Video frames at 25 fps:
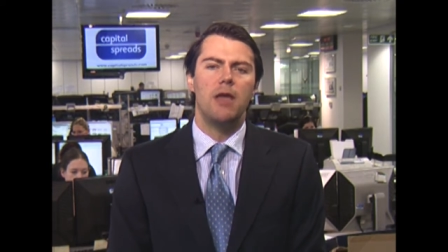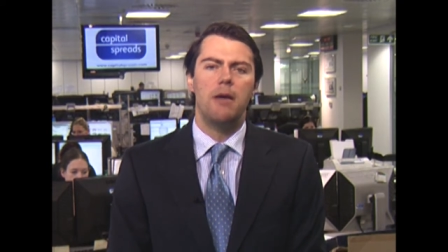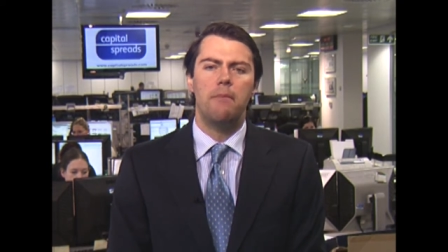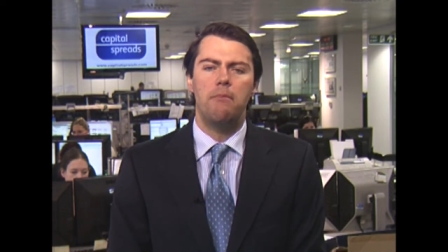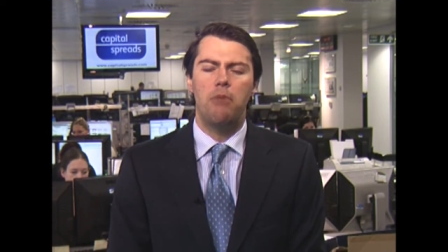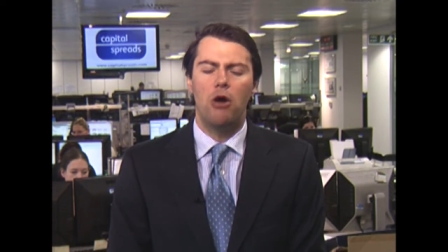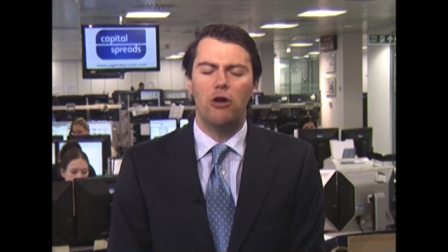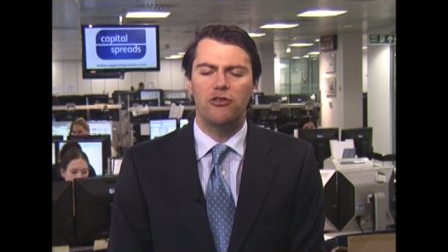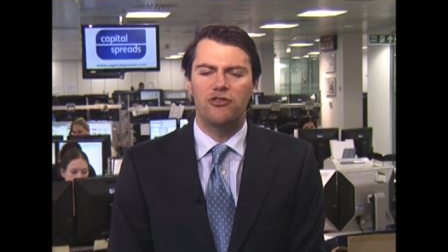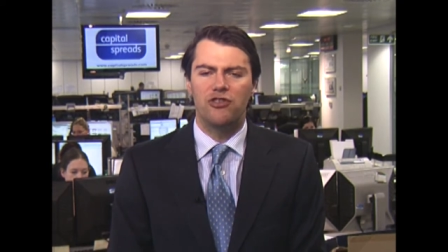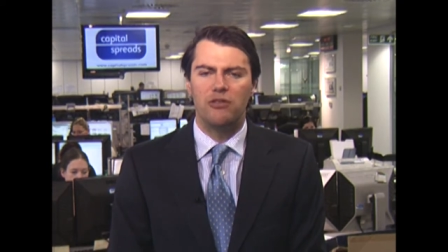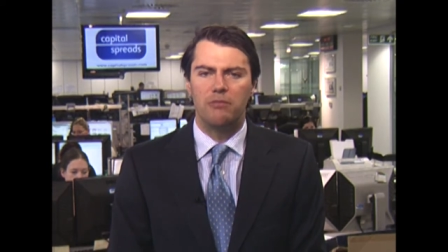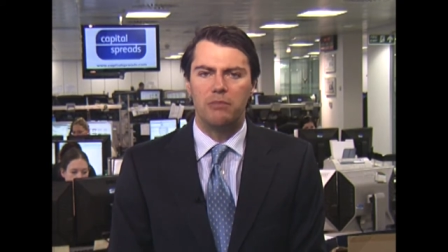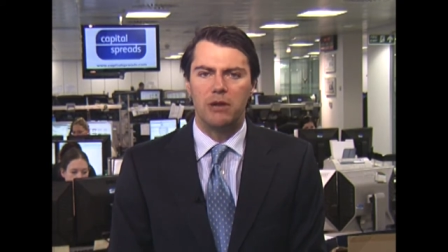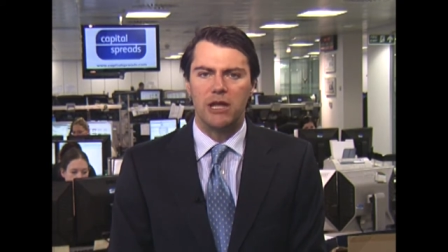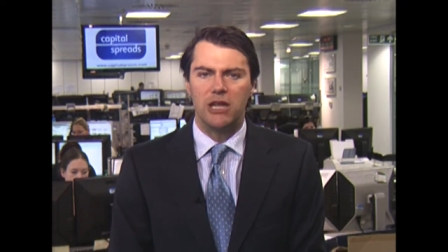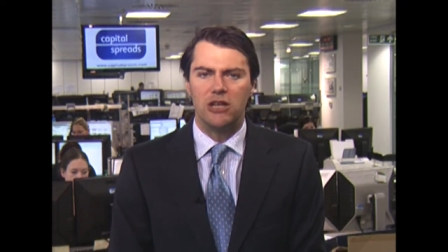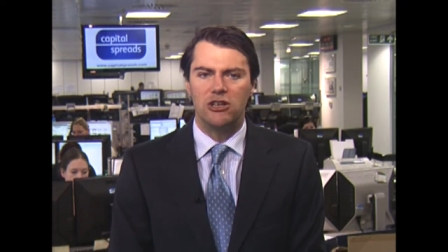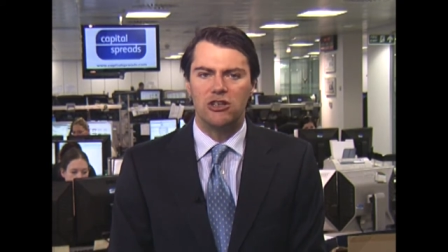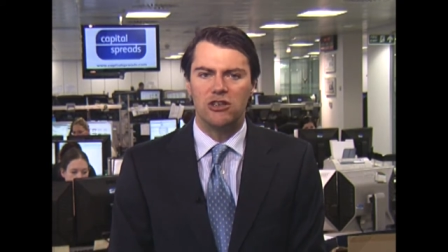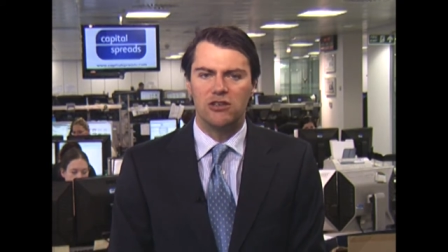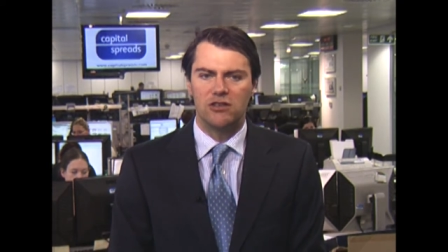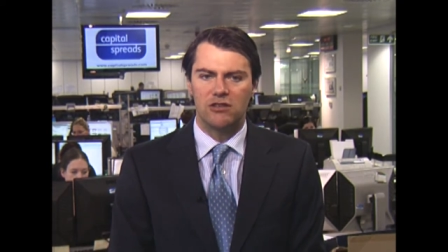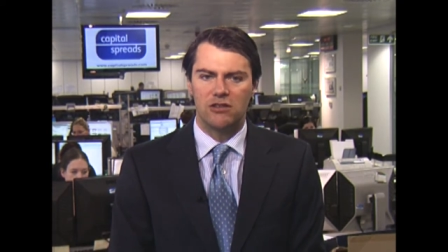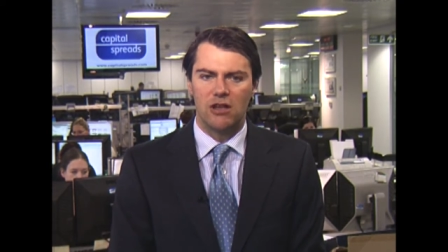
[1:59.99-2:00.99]
possibly
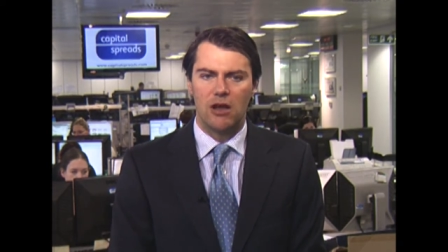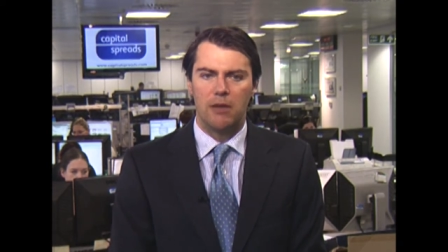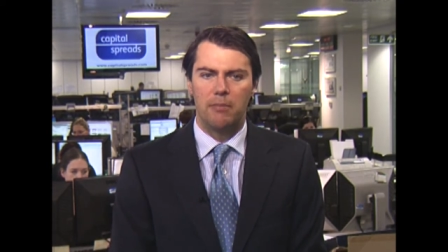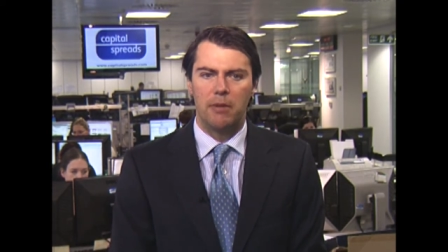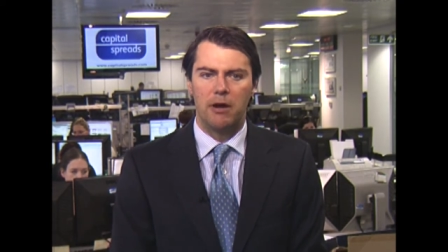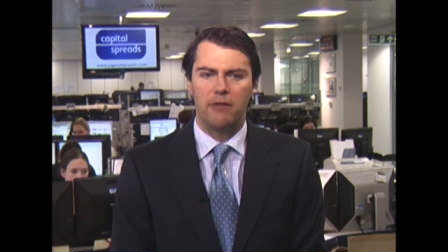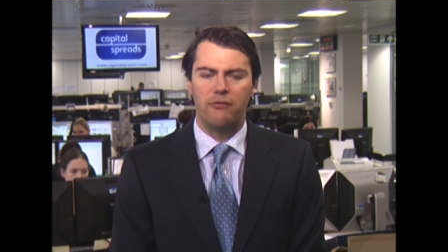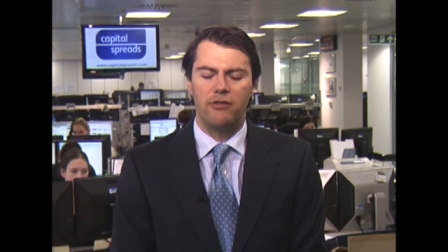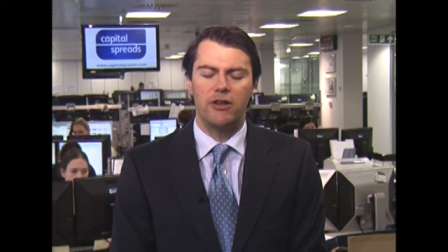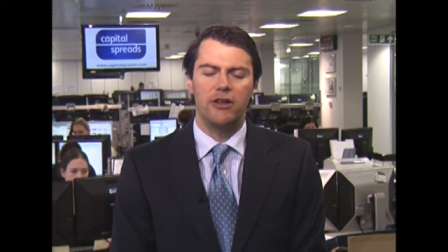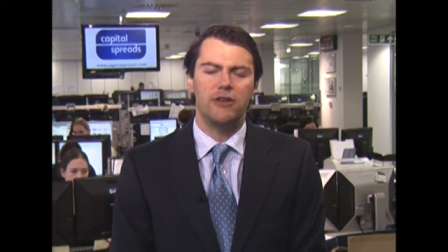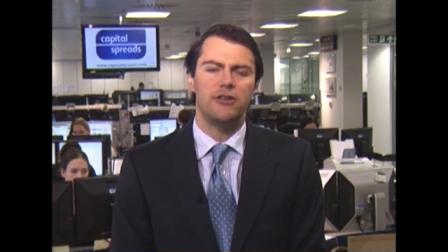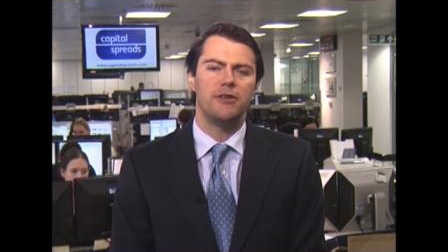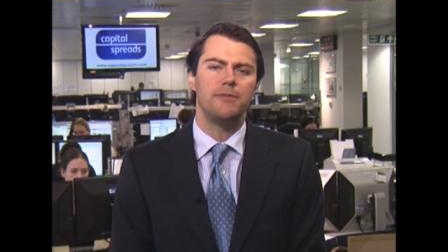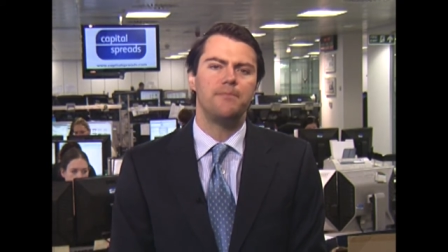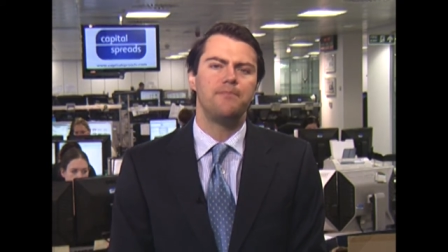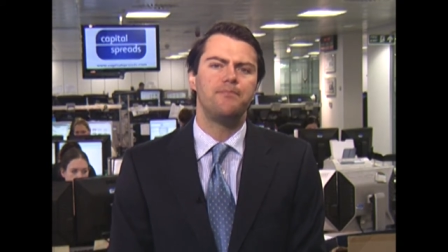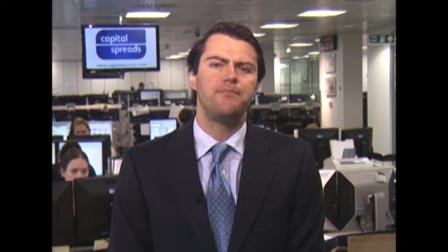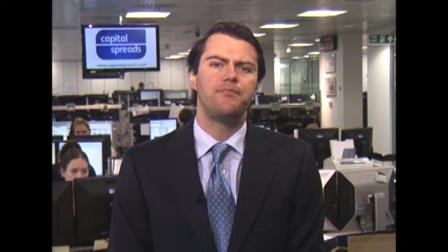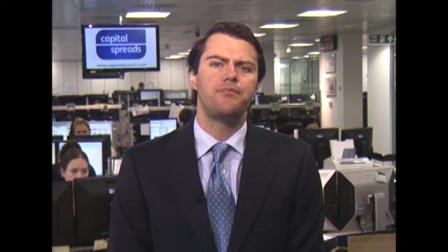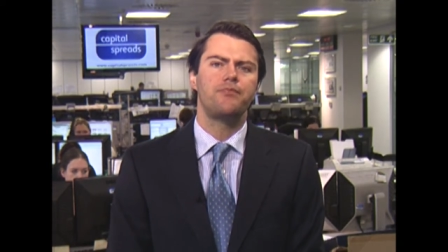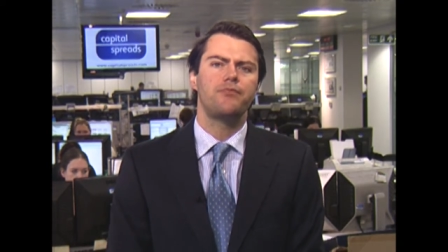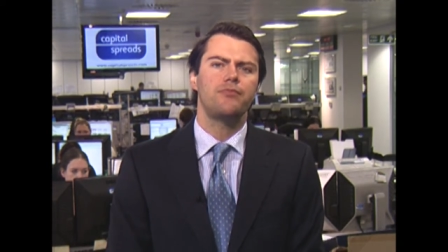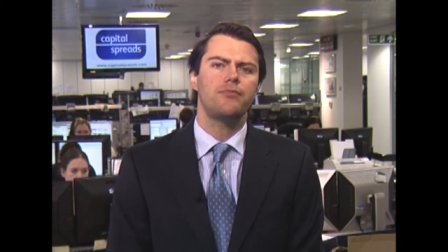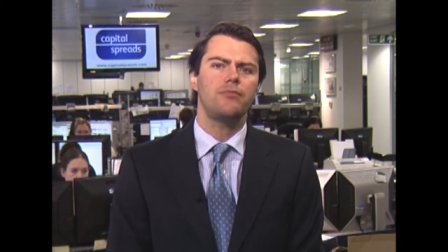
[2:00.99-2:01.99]
just above it.
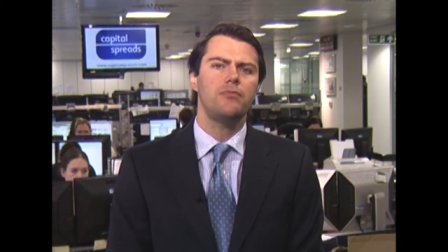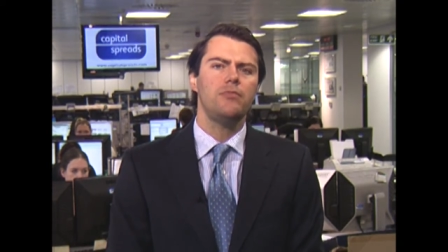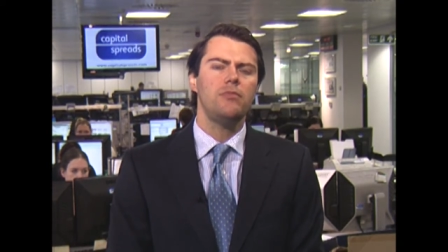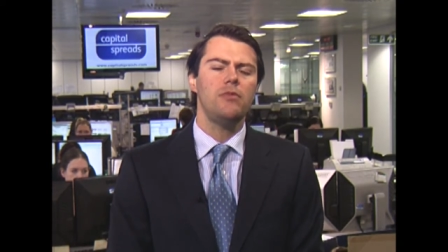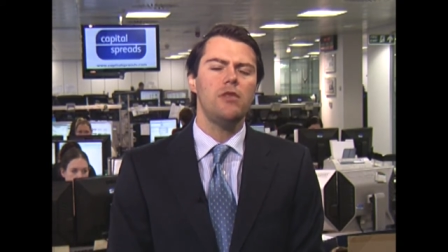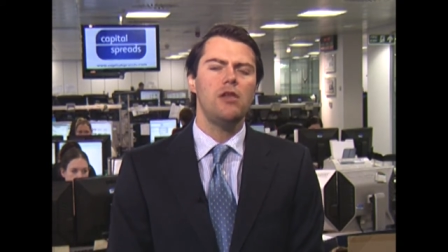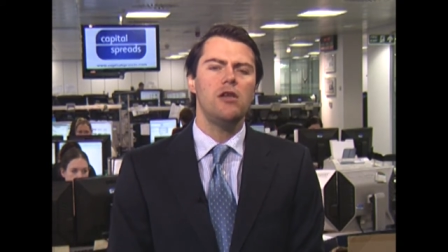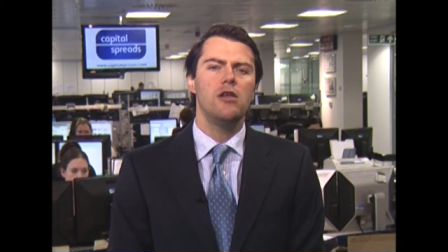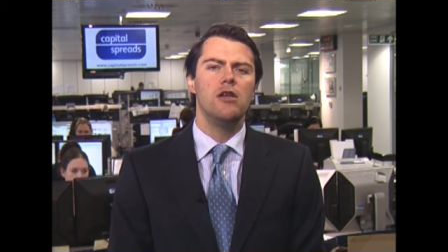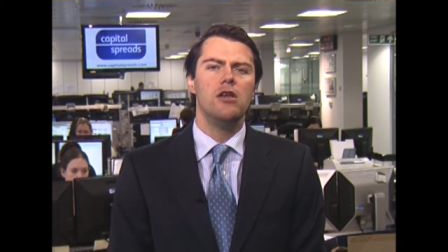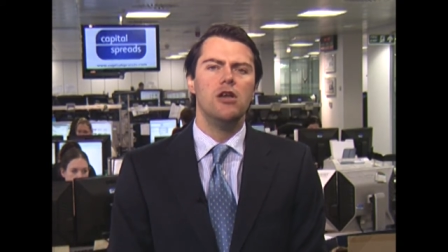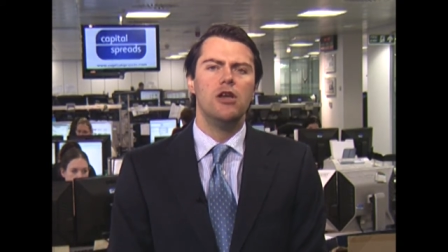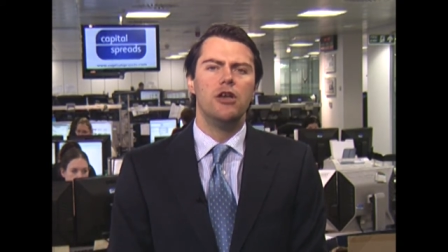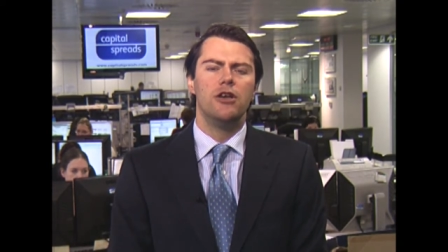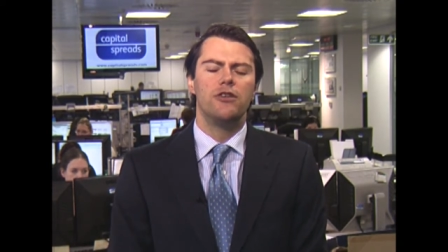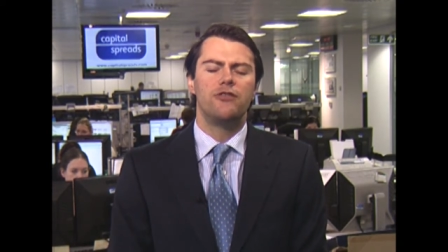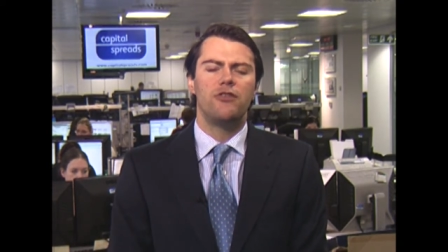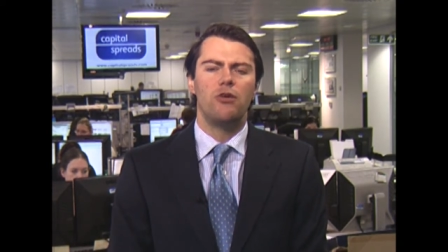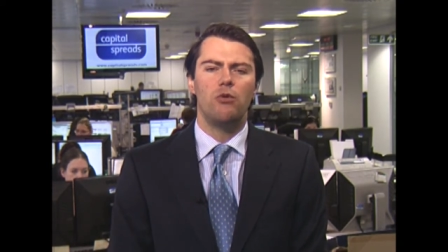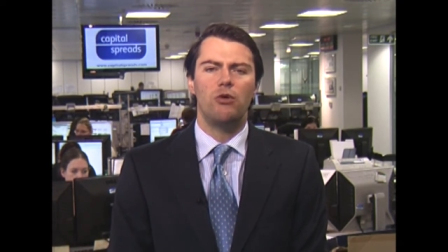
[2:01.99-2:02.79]
So